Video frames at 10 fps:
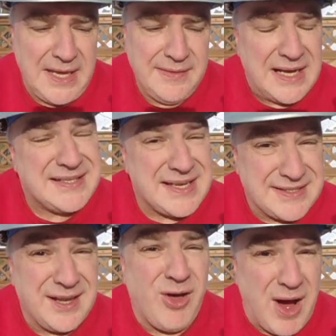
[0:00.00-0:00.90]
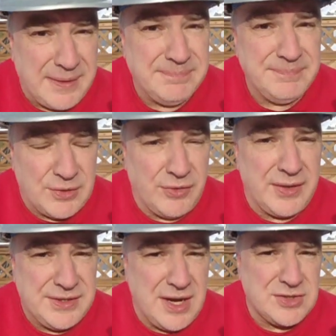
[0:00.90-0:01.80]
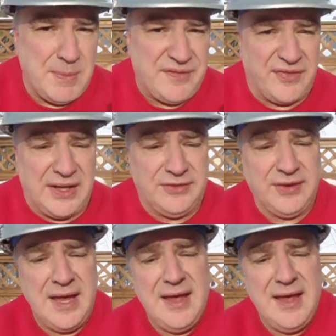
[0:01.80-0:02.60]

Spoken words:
That says a lot. It really does, my friends.